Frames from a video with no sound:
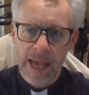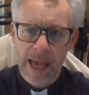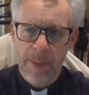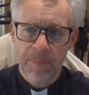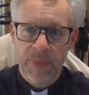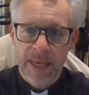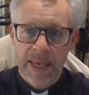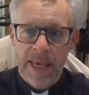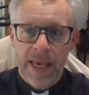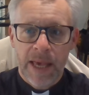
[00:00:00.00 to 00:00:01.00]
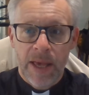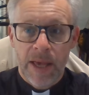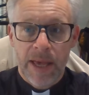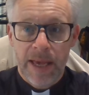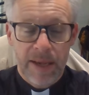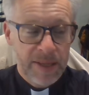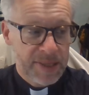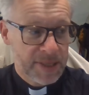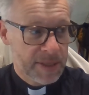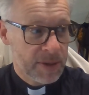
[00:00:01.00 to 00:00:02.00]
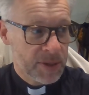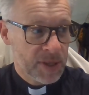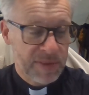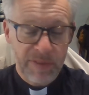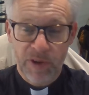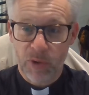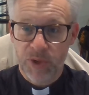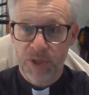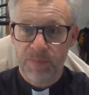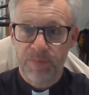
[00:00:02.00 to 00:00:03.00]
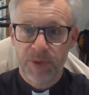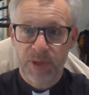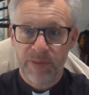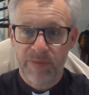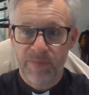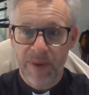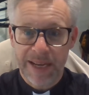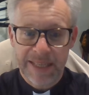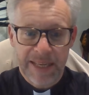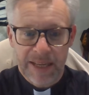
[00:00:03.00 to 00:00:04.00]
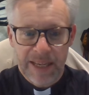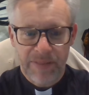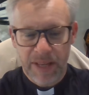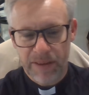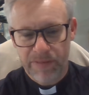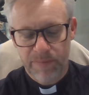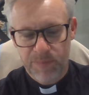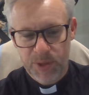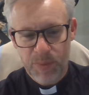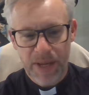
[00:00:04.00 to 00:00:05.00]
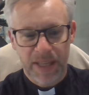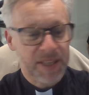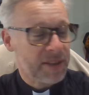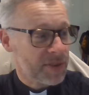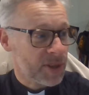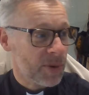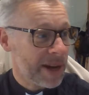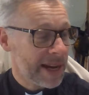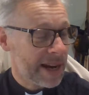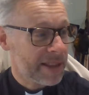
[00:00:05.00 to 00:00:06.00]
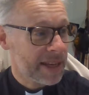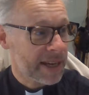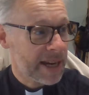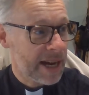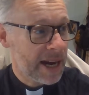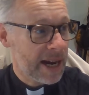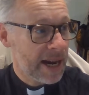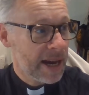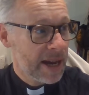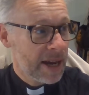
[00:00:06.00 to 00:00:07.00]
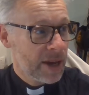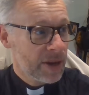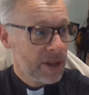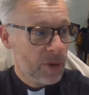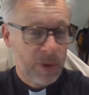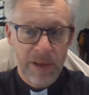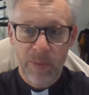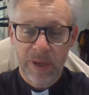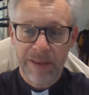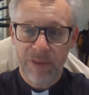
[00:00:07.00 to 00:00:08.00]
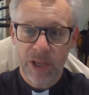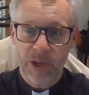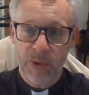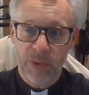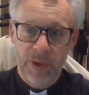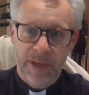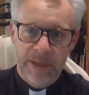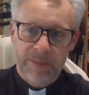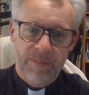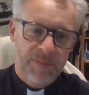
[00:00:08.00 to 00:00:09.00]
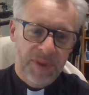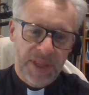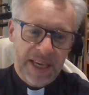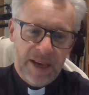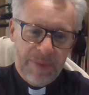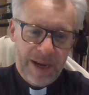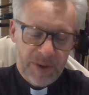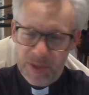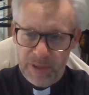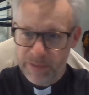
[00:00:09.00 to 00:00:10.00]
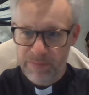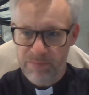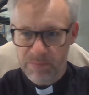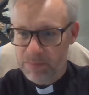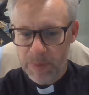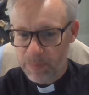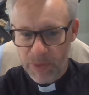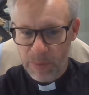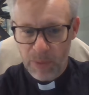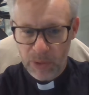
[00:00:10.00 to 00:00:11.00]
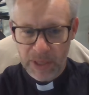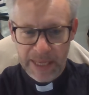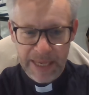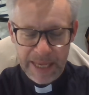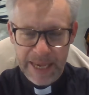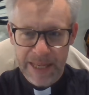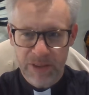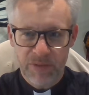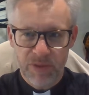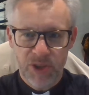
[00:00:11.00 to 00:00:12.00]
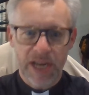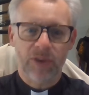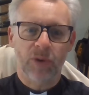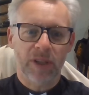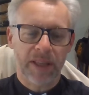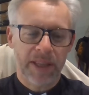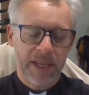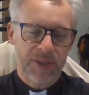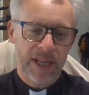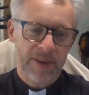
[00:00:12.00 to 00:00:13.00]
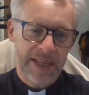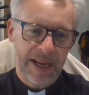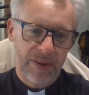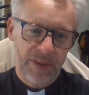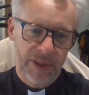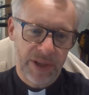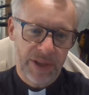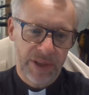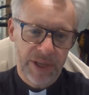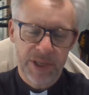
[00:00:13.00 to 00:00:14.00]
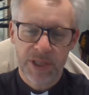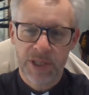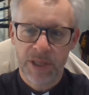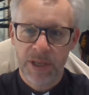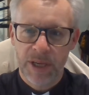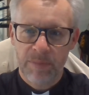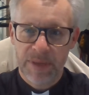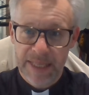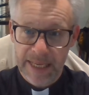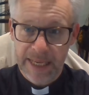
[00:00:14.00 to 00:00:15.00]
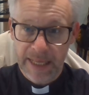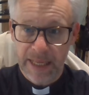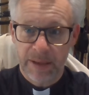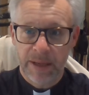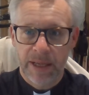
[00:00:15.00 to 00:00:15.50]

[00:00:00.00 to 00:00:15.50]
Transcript: Um, it's so difficult to sort of, I don't know, give enough superlatives in a way. I think whatever you think about sort of the monarchy in general, there's no doubt that this particular